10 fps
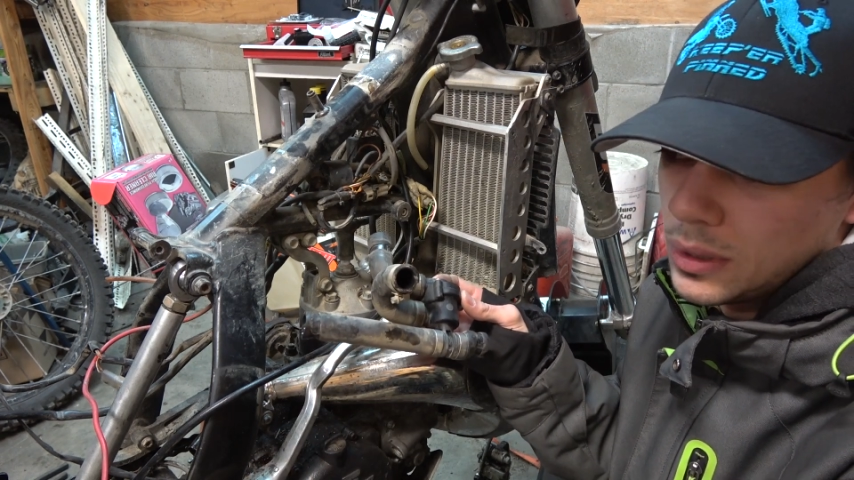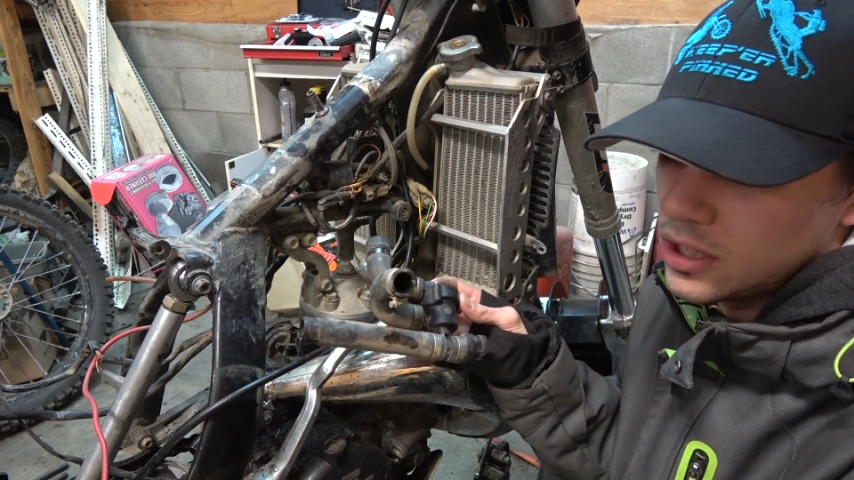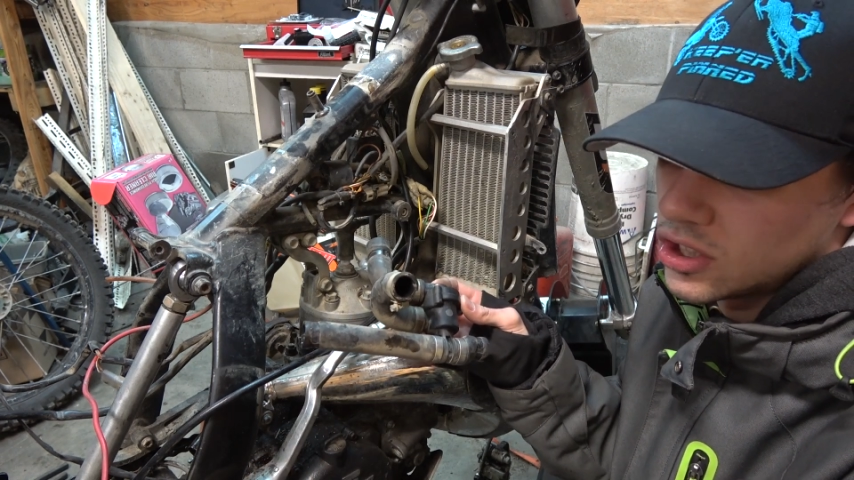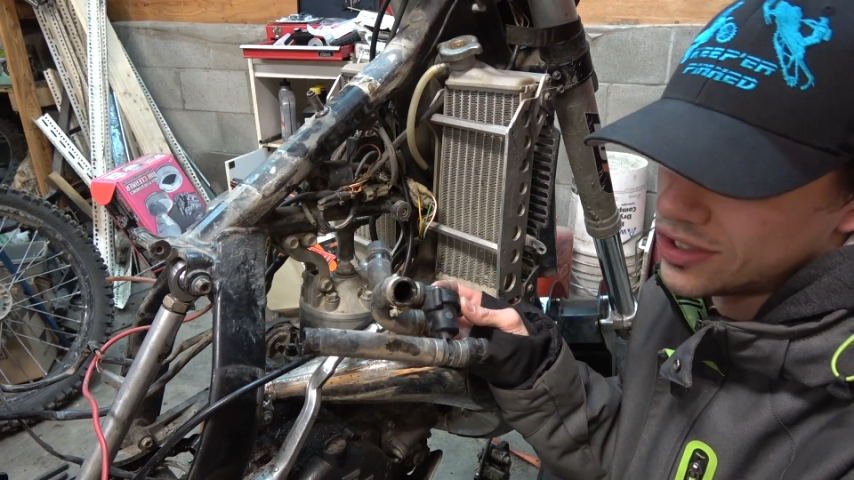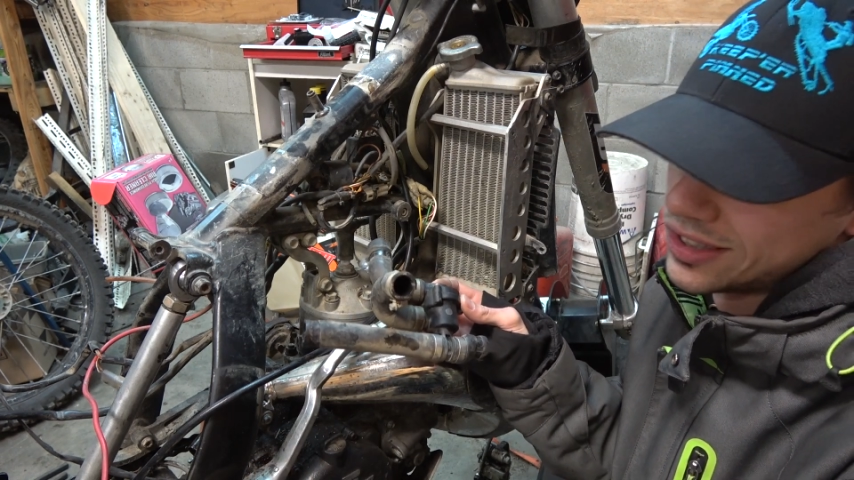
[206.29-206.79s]

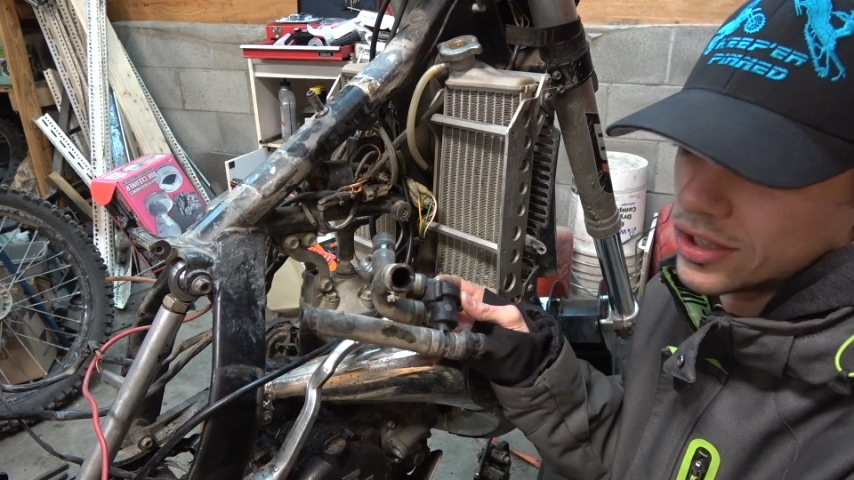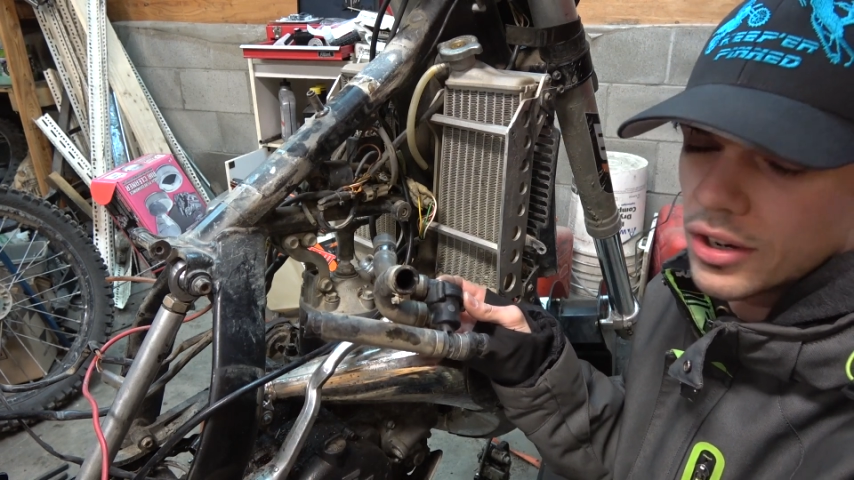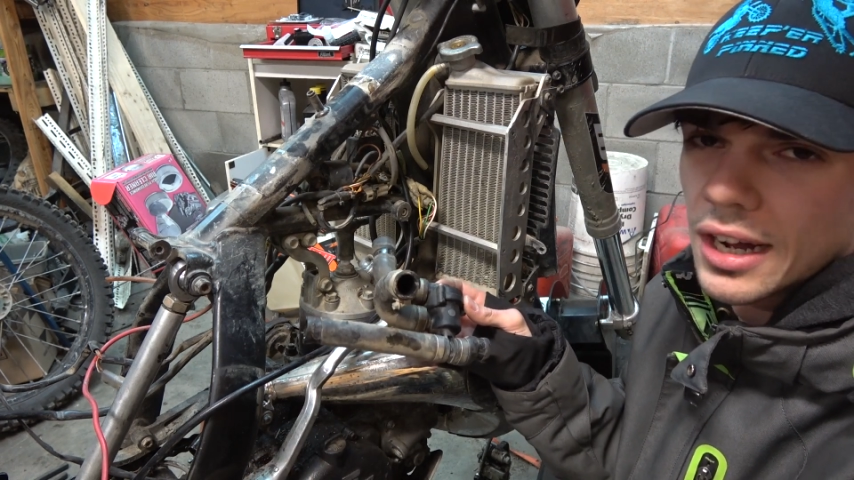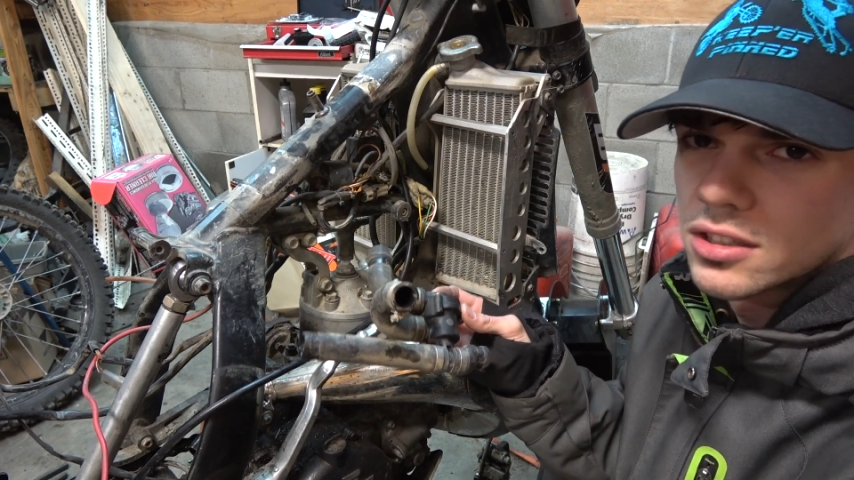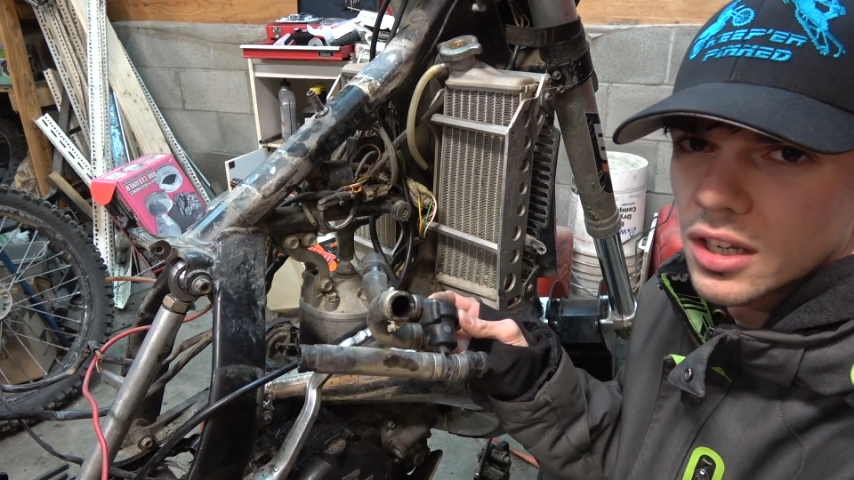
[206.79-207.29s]
beaches in
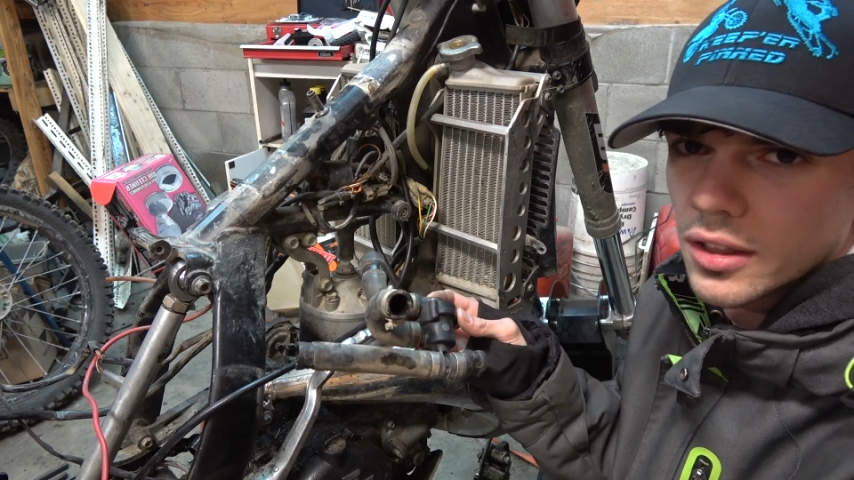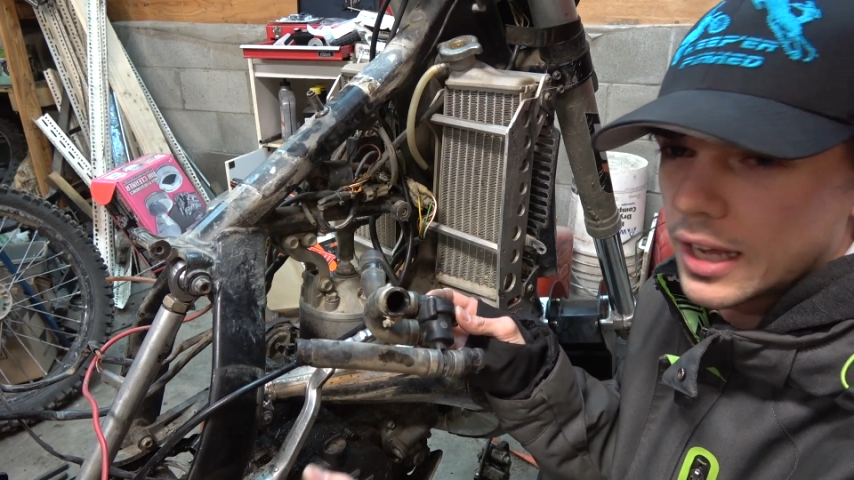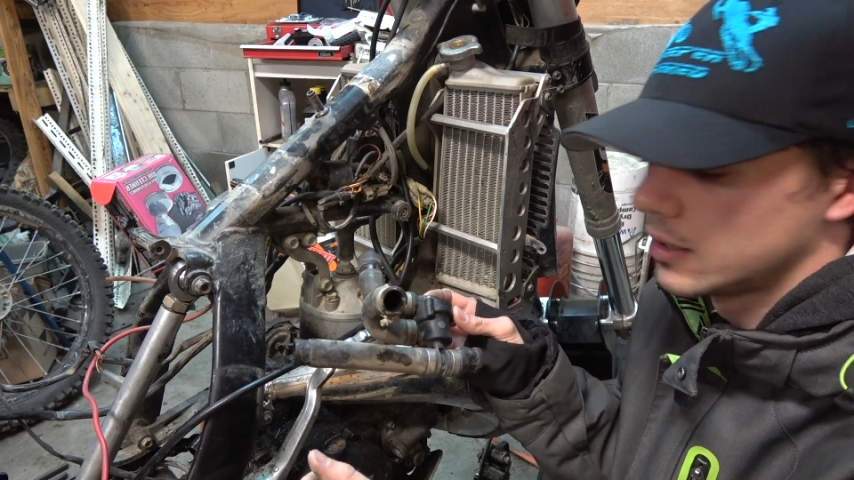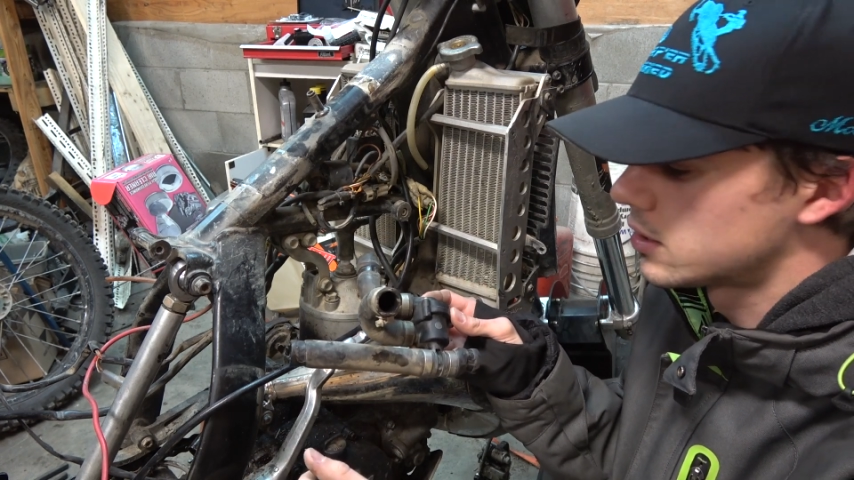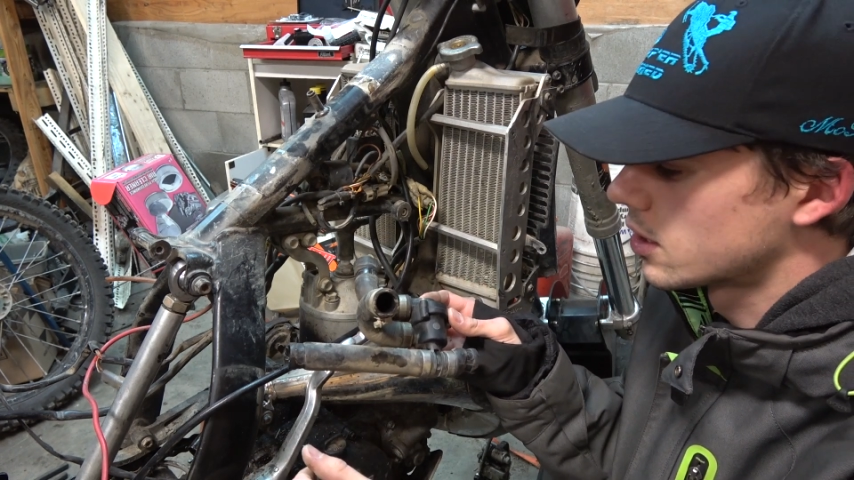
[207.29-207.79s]
direct
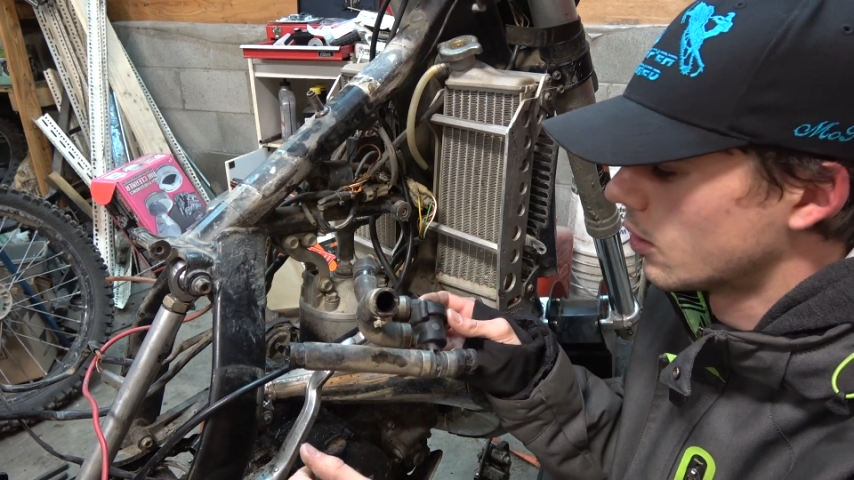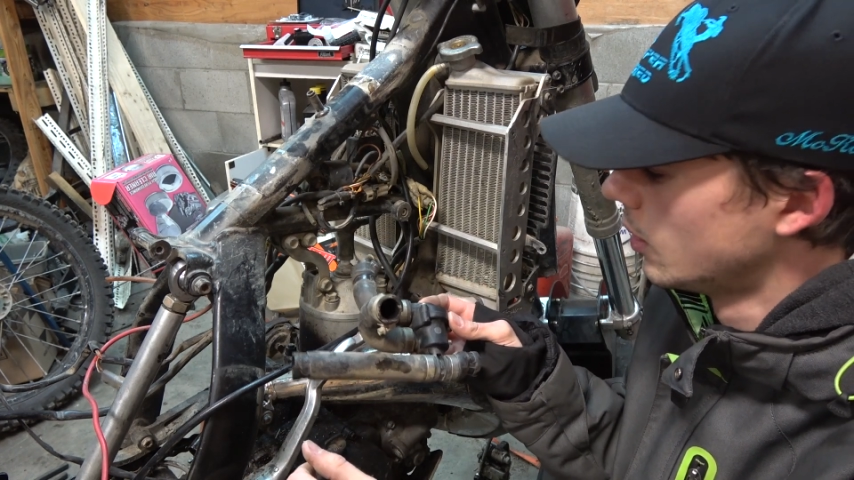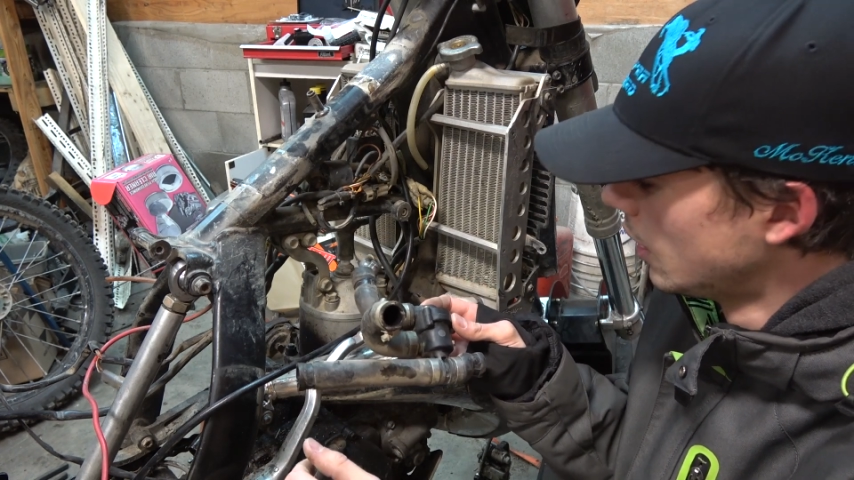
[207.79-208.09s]
sunlight. So